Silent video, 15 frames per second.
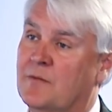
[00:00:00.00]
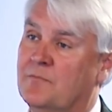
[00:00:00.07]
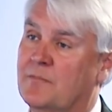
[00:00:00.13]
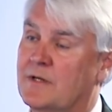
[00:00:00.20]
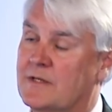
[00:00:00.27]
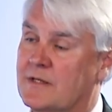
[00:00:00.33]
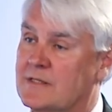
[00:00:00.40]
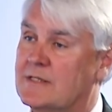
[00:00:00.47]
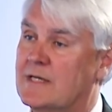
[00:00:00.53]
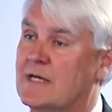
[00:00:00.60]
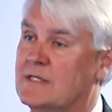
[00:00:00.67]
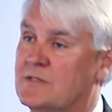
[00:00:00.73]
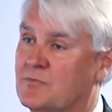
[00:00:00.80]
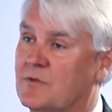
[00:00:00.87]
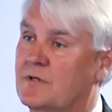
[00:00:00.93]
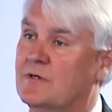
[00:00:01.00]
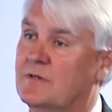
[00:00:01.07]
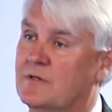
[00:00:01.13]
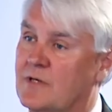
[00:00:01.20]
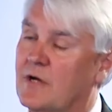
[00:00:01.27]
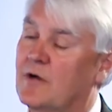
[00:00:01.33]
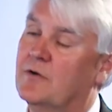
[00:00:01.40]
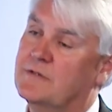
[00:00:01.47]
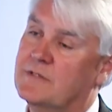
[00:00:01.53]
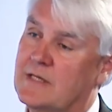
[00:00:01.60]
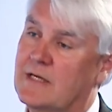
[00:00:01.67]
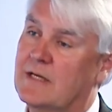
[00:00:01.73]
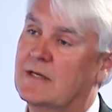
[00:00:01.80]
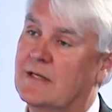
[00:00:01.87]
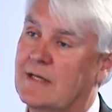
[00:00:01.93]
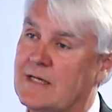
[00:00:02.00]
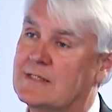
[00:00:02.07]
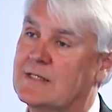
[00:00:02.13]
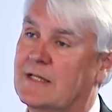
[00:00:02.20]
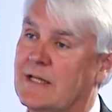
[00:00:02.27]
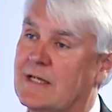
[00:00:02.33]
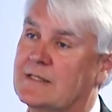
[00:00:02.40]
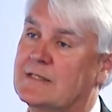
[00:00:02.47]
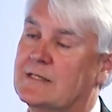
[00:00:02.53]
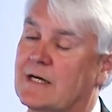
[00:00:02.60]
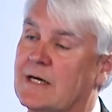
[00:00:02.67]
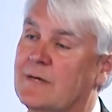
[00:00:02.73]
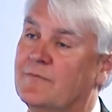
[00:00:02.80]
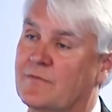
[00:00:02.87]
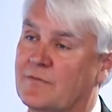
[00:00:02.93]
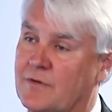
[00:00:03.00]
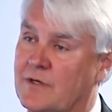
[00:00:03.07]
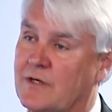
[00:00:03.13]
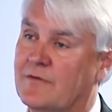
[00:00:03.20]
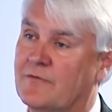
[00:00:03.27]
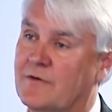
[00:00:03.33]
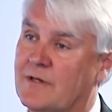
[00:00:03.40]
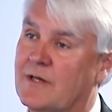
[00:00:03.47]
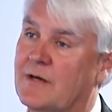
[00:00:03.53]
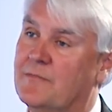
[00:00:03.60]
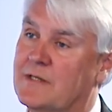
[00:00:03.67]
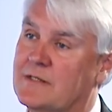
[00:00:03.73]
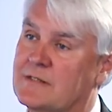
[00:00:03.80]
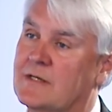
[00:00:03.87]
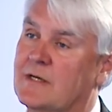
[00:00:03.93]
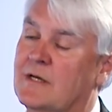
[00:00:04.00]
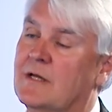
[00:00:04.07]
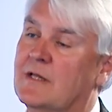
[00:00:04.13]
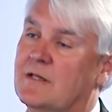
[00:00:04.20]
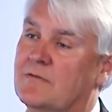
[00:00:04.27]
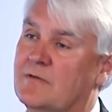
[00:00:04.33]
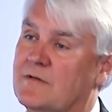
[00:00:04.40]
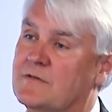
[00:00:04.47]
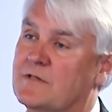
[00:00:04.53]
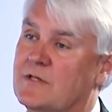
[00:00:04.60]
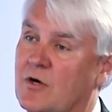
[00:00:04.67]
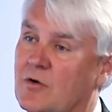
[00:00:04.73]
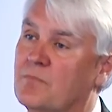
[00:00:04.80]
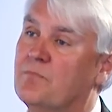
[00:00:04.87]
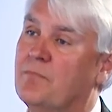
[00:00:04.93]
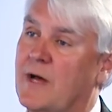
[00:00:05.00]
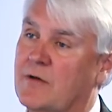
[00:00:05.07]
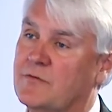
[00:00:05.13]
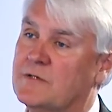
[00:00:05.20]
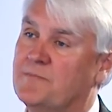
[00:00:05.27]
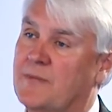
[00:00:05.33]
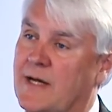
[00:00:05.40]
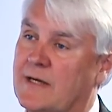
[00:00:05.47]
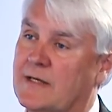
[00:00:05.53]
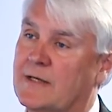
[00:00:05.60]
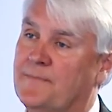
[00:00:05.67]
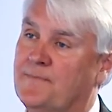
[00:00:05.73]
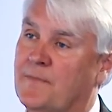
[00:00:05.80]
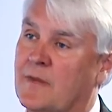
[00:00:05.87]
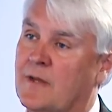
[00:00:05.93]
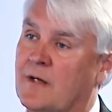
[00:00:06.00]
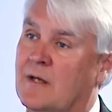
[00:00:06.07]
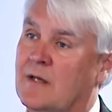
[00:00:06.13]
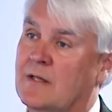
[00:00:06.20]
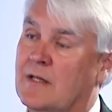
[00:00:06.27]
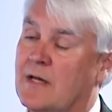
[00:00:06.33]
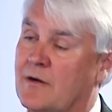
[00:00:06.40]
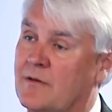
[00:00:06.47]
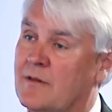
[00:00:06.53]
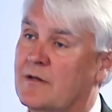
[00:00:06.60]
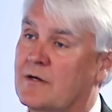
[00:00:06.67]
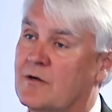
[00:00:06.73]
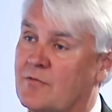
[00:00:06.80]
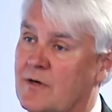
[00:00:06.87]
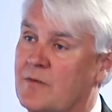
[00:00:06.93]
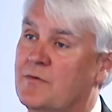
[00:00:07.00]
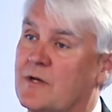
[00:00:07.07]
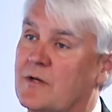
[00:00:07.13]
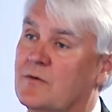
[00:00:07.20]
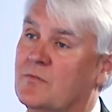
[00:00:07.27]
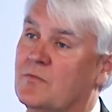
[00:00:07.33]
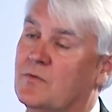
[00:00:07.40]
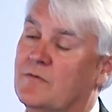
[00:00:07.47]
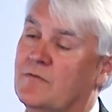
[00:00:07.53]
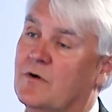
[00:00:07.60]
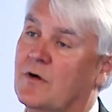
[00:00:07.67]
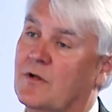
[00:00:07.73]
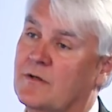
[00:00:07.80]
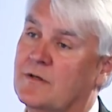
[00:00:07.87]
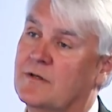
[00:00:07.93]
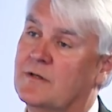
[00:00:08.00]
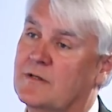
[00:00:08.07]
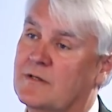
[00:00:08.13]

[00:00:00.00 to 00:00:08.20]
But in this case, we're now seeing less and less time for recovery, and that means the reefs don't bounce back. Now in the Caribbean, we've gone